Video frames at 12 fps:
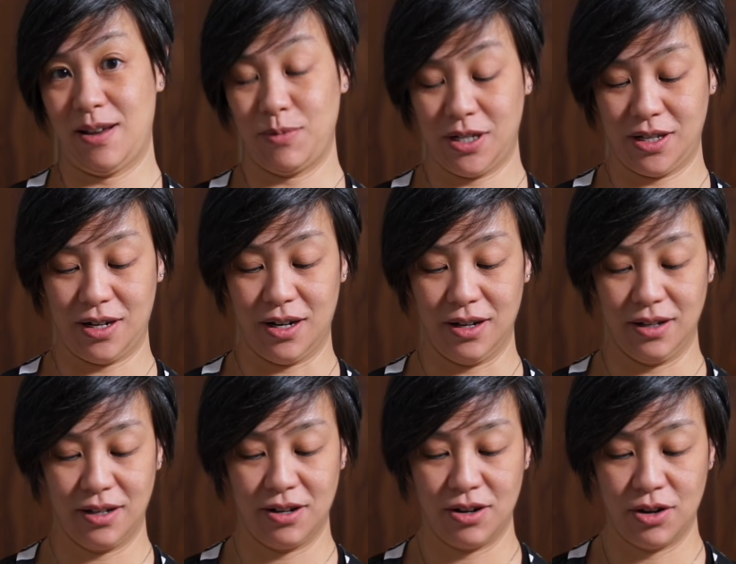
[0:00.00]
I'm just gonna
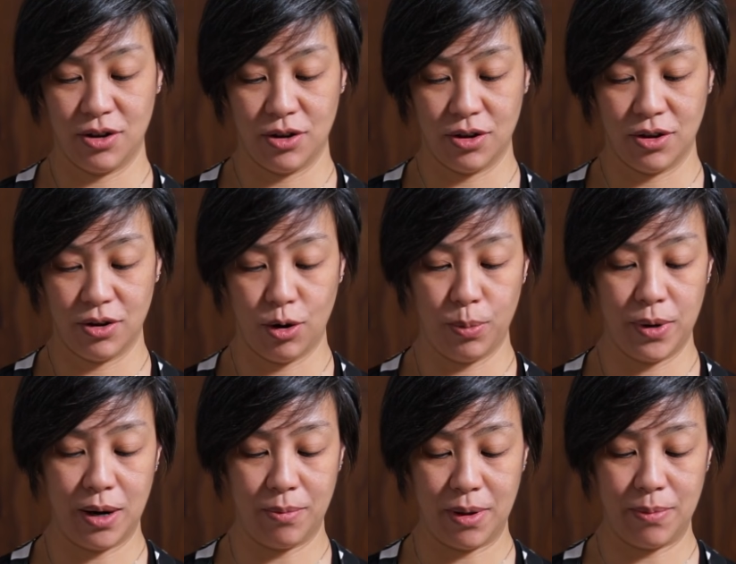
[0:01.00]

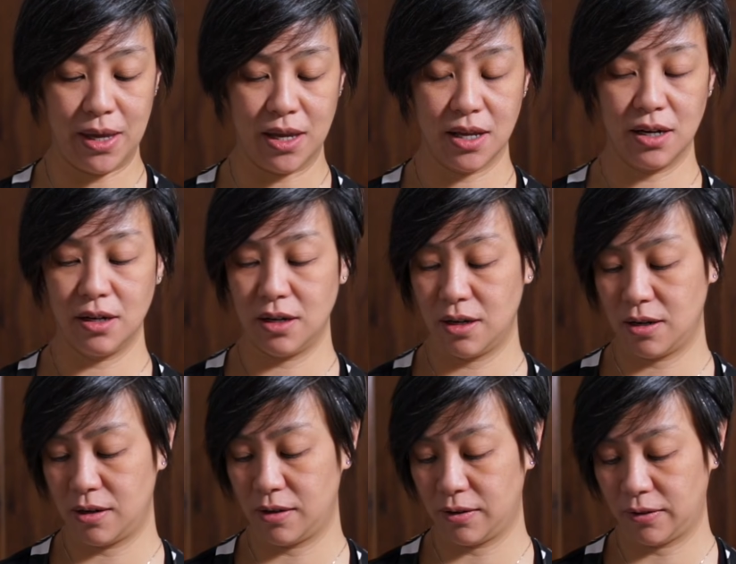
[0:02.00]
open up my bacon.
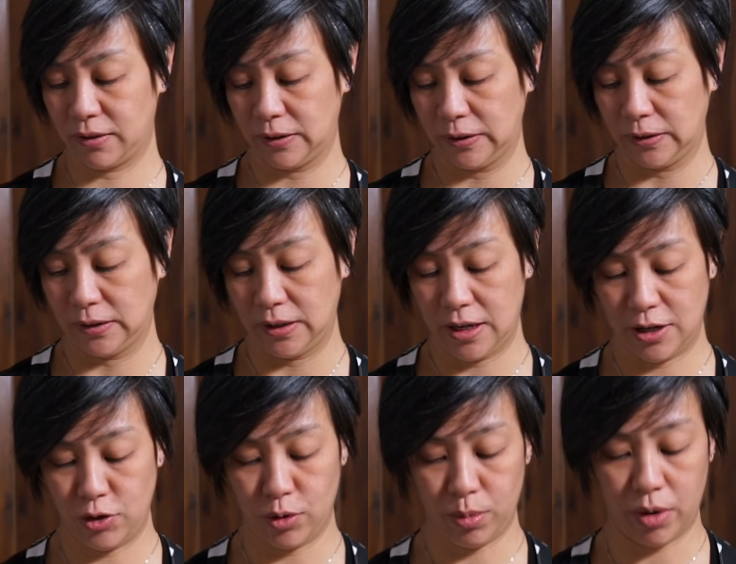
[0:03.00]
And you're